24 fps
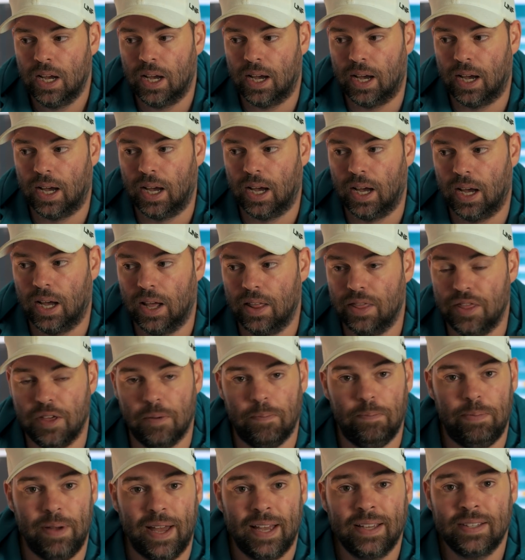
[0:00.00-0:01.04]

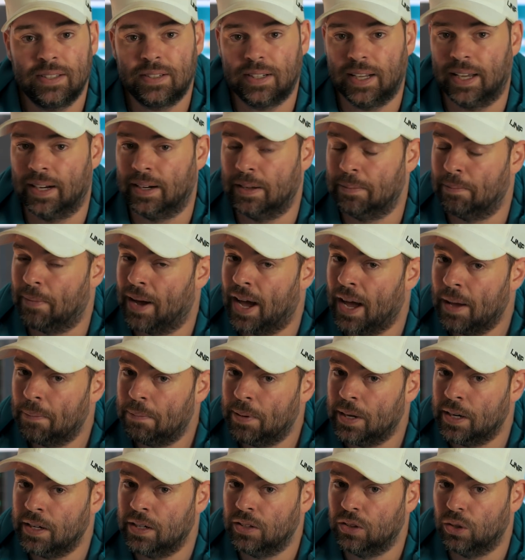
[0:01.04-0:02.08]
the best and, in my
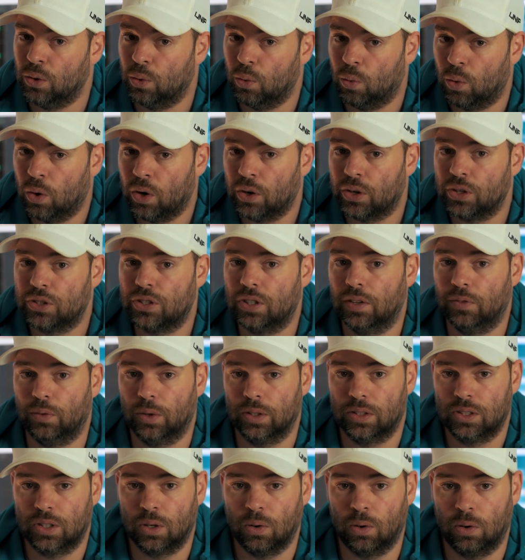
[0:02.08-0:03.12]
opinion, the worst of
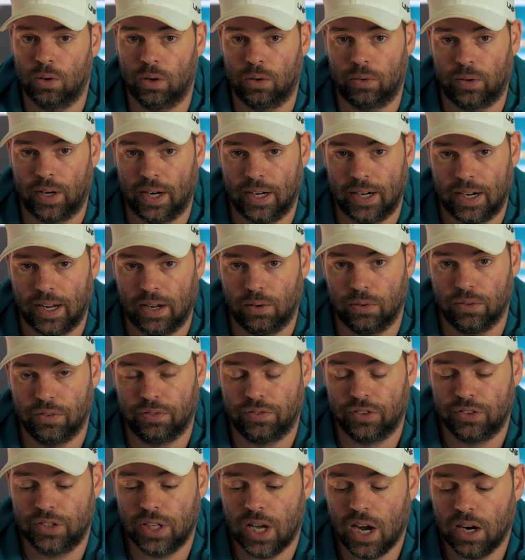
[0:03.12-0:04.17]
what's going on right now with the
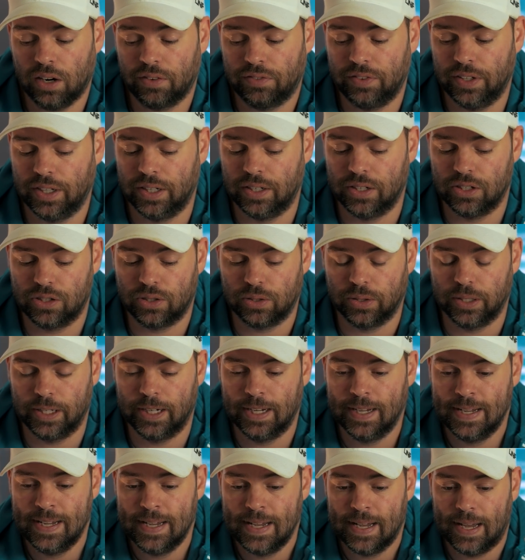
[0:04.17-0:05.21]
photography industry.
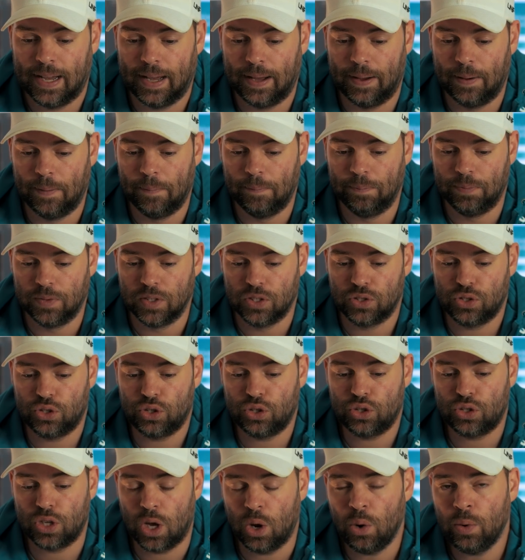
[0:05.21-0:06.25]

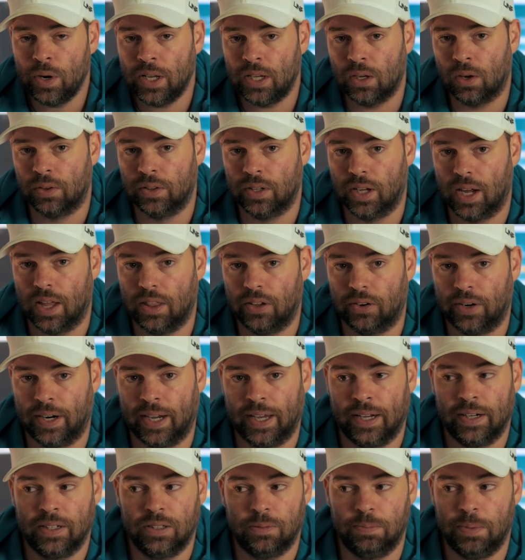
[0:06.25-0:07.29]
Sony, on the other
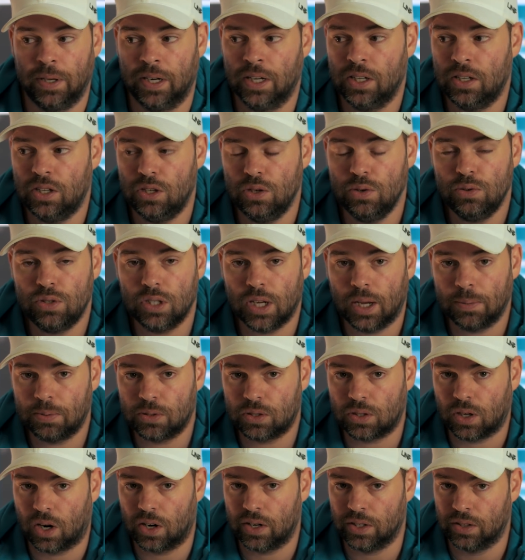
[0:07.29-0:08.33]
hand, has been a huge
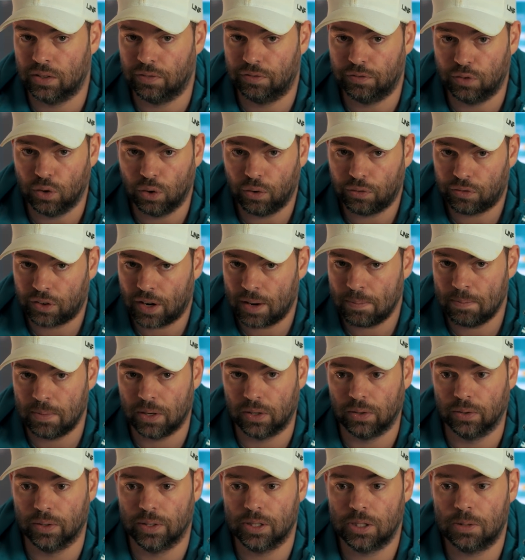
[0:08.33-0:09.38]
upstart in the full-frame
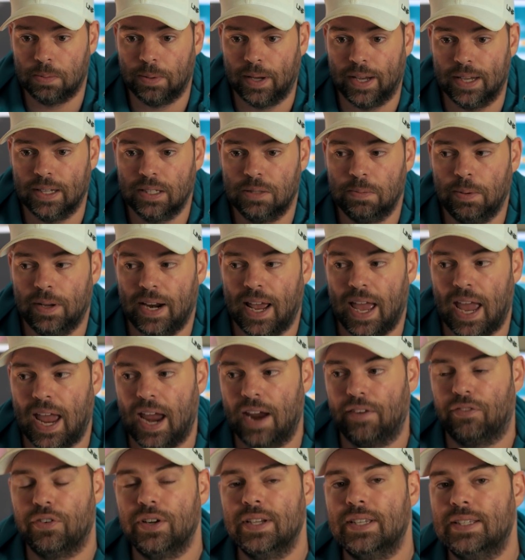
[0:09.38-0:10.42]
mirrorless space, but
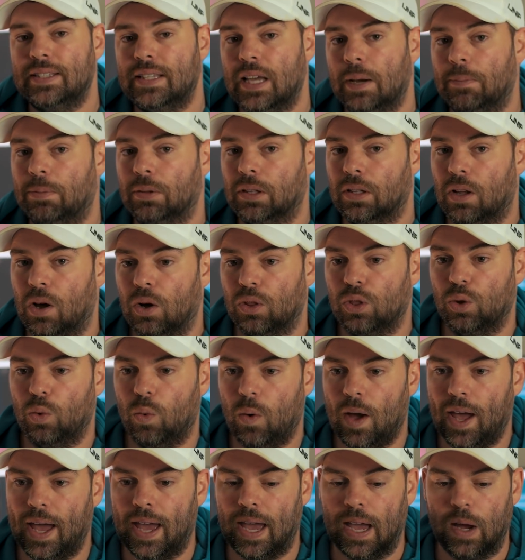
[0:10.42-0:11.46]
every step along the
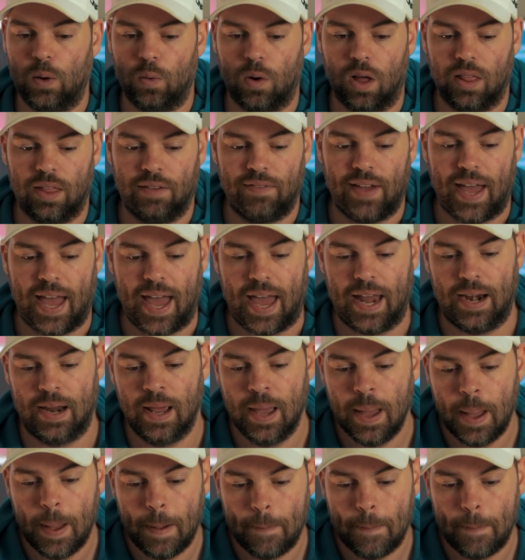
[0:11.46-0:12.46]
way, while they've had